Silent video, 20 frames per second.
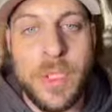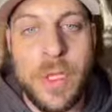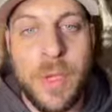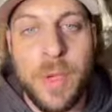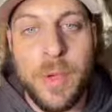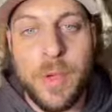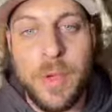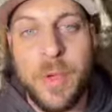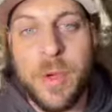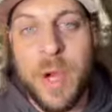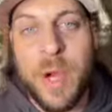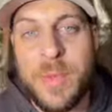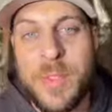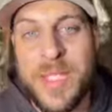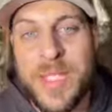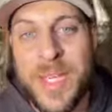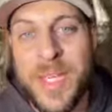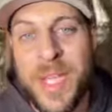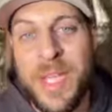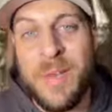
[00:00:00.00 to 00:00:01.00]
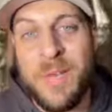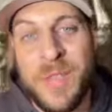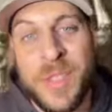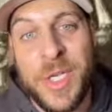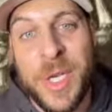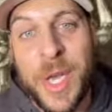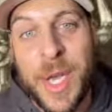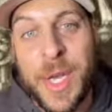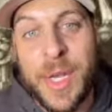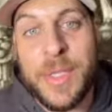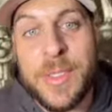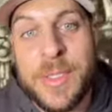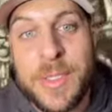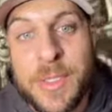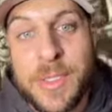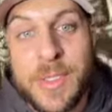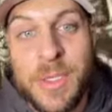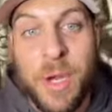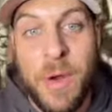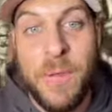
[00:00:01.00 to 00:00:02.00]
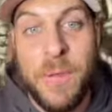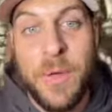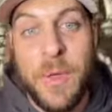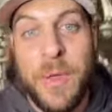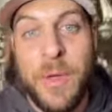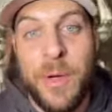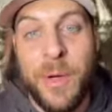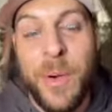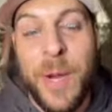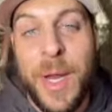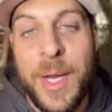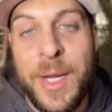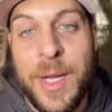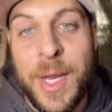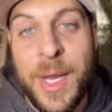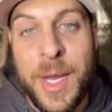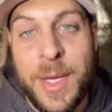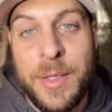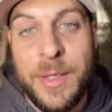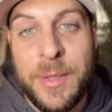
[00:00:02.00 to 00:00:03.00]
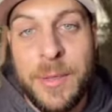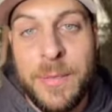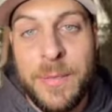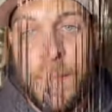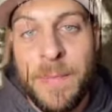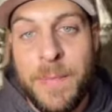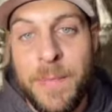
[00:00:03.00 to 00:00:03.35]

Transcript: an underground city of giants discovered in the Grand Canyon?